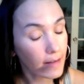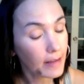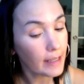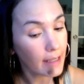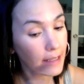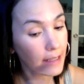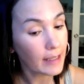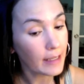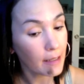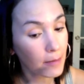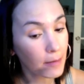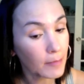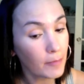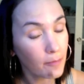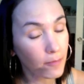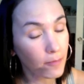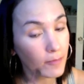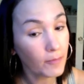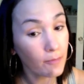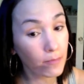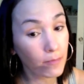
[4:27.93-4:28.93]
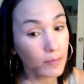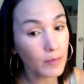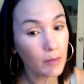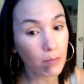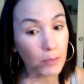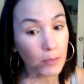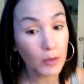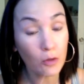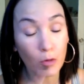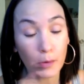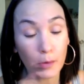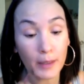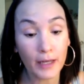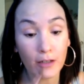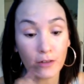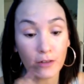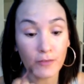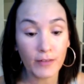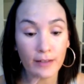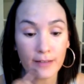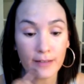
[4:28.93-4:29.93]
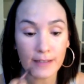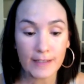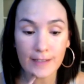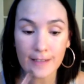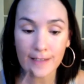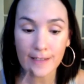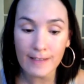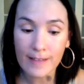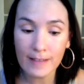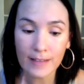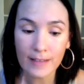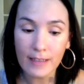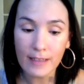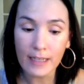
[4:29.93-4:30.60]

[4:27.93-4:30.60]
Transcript: a mineral powder foundation.